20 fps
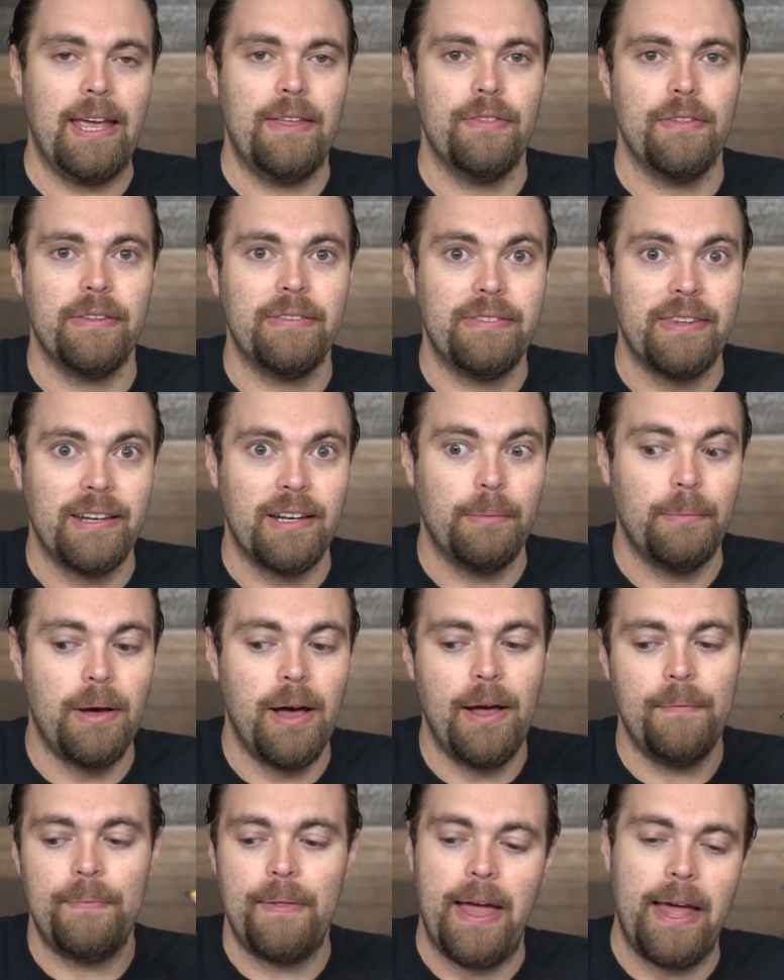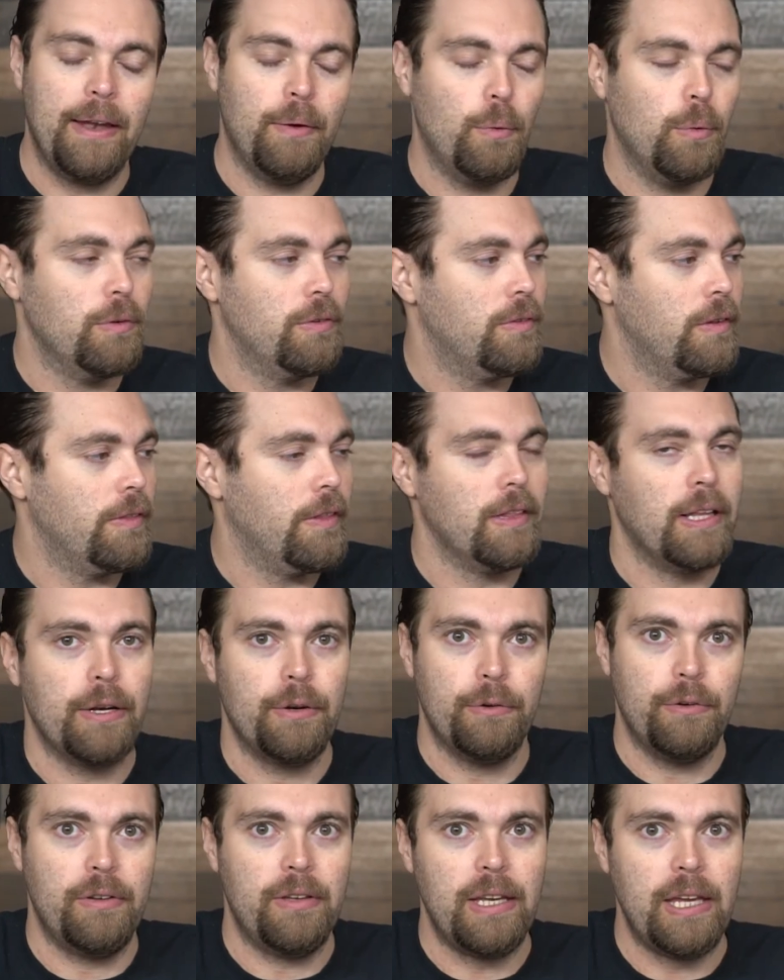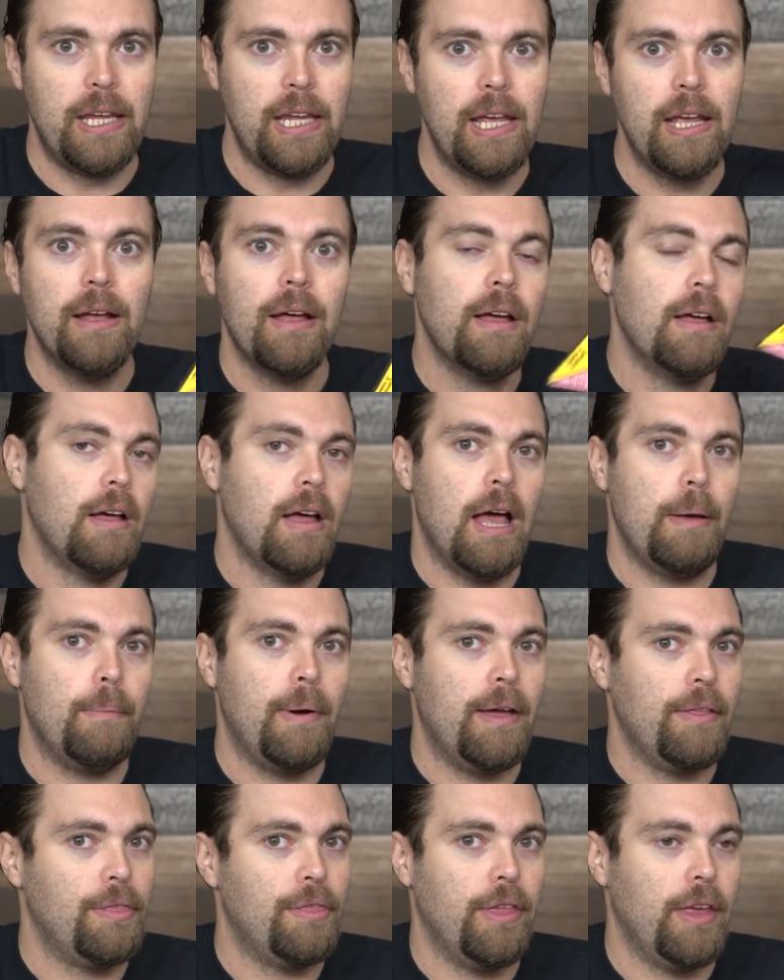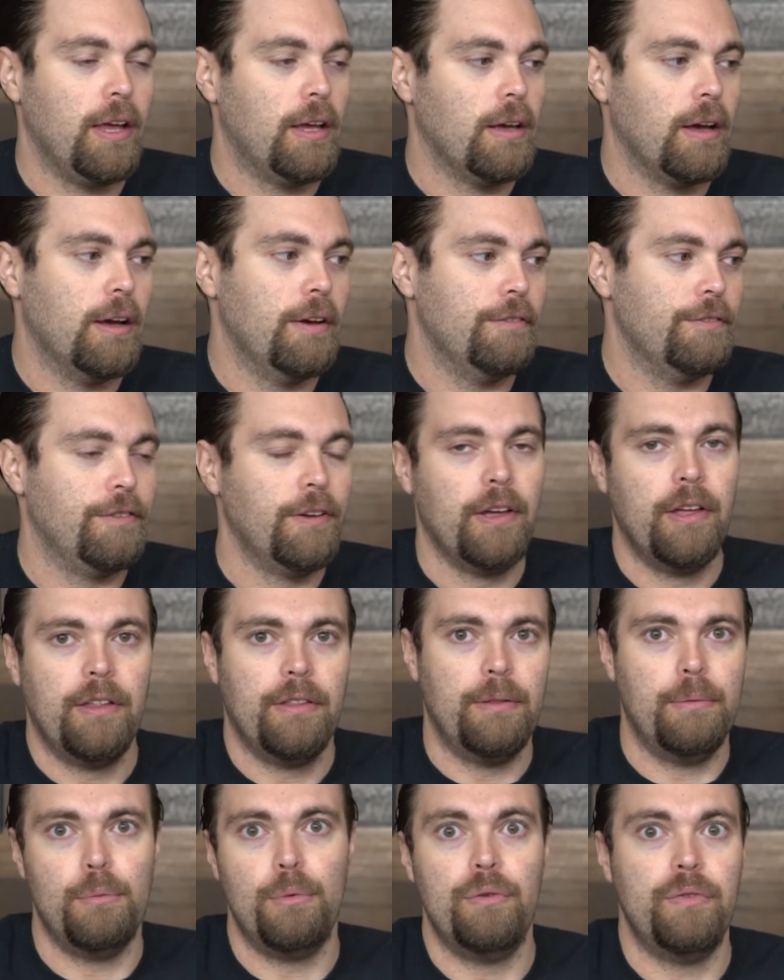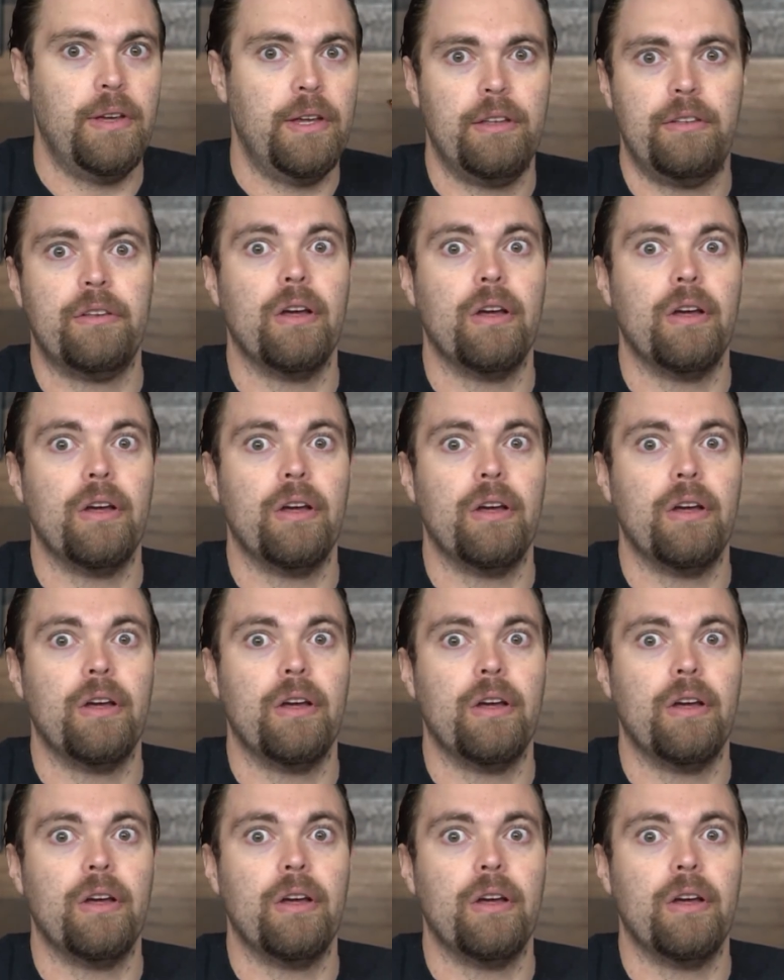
in the cinema and it was the letter D, I might think of the movie